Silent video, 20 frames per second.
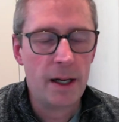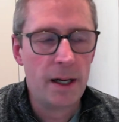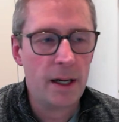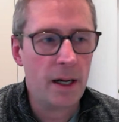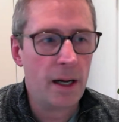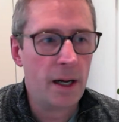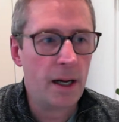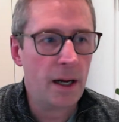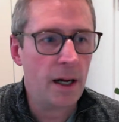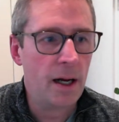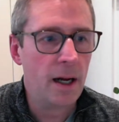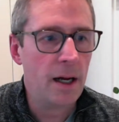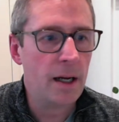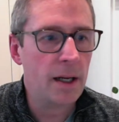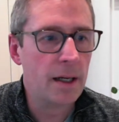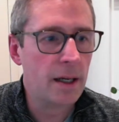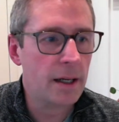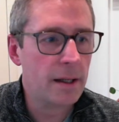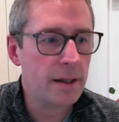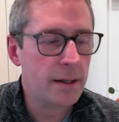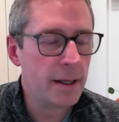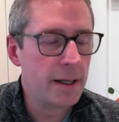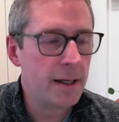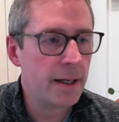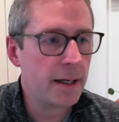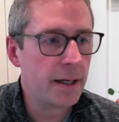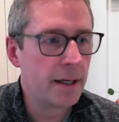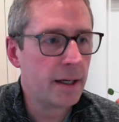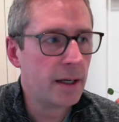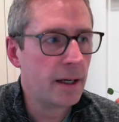I
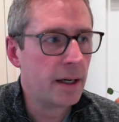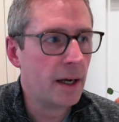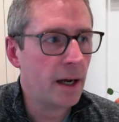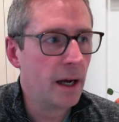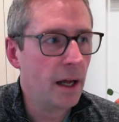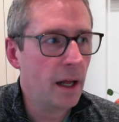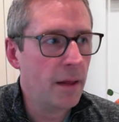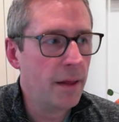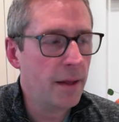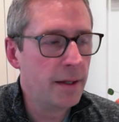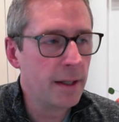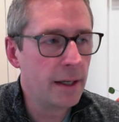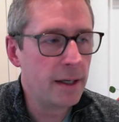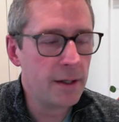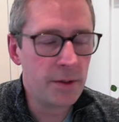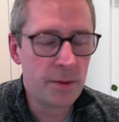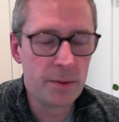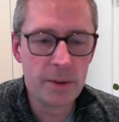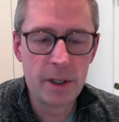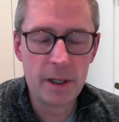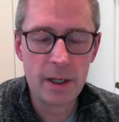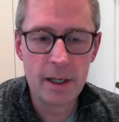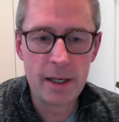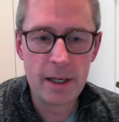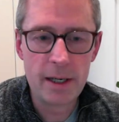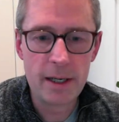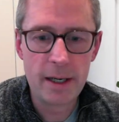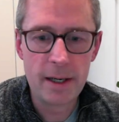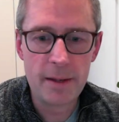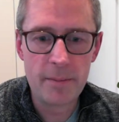think that is a
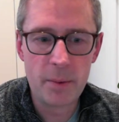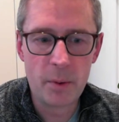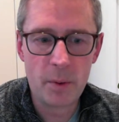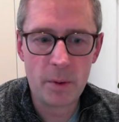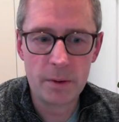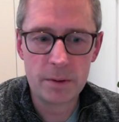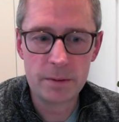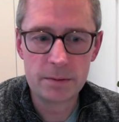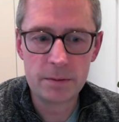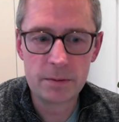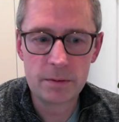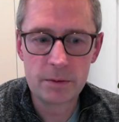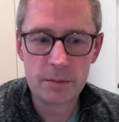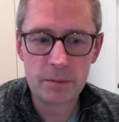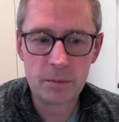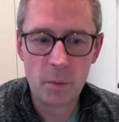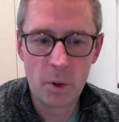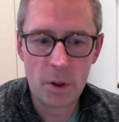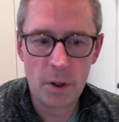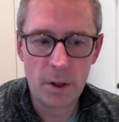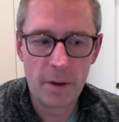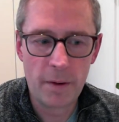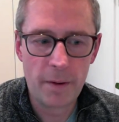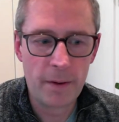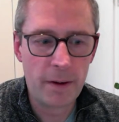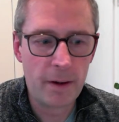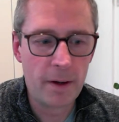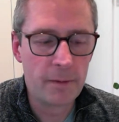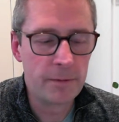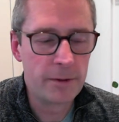really important
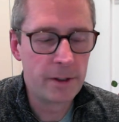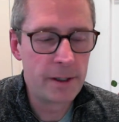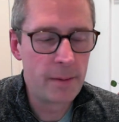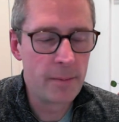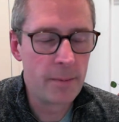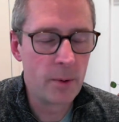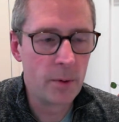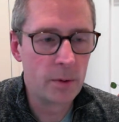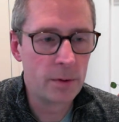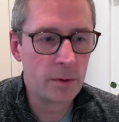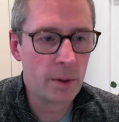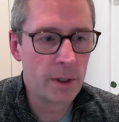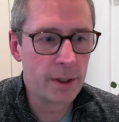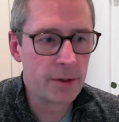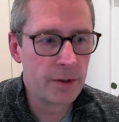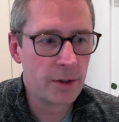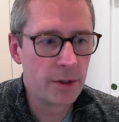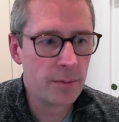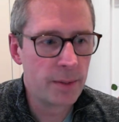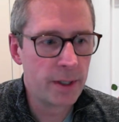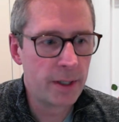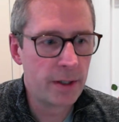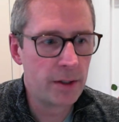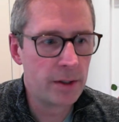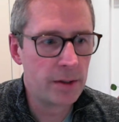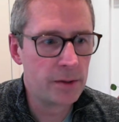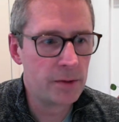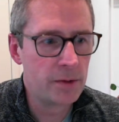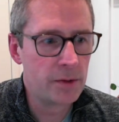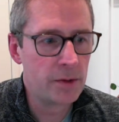question,
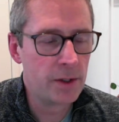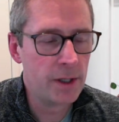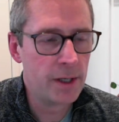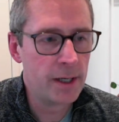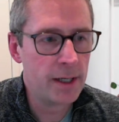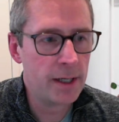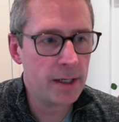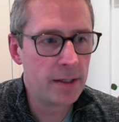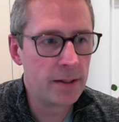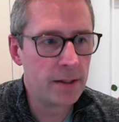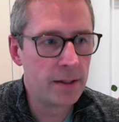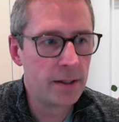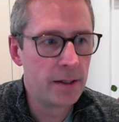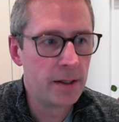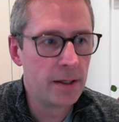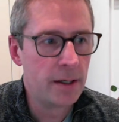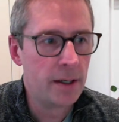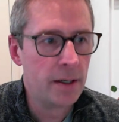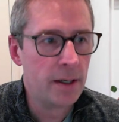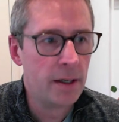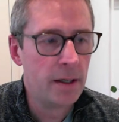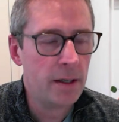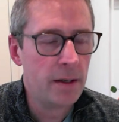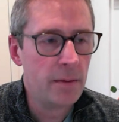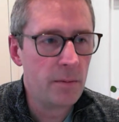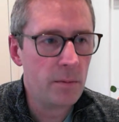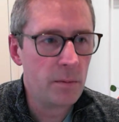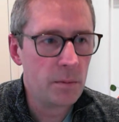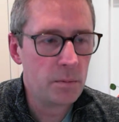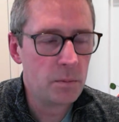because
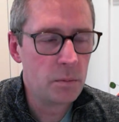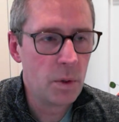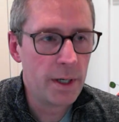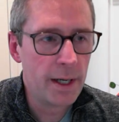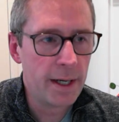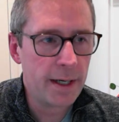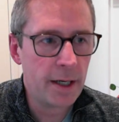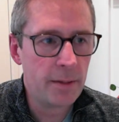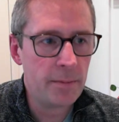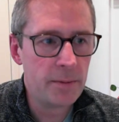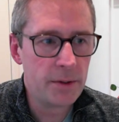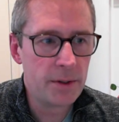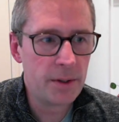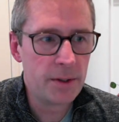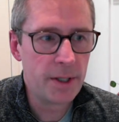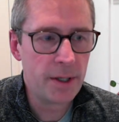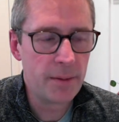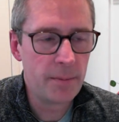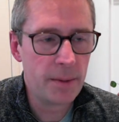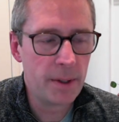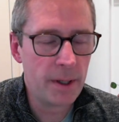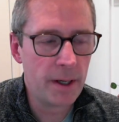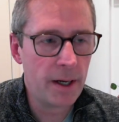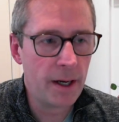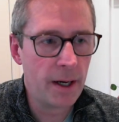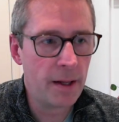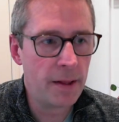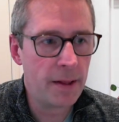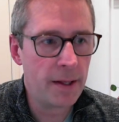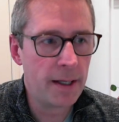when it comes to timber,
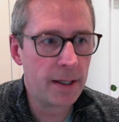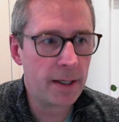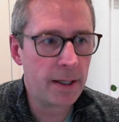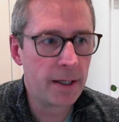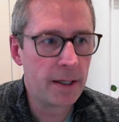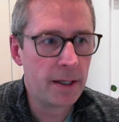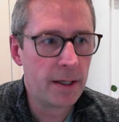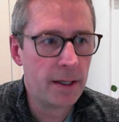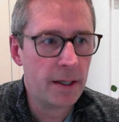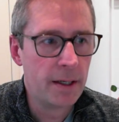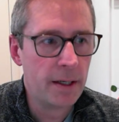I think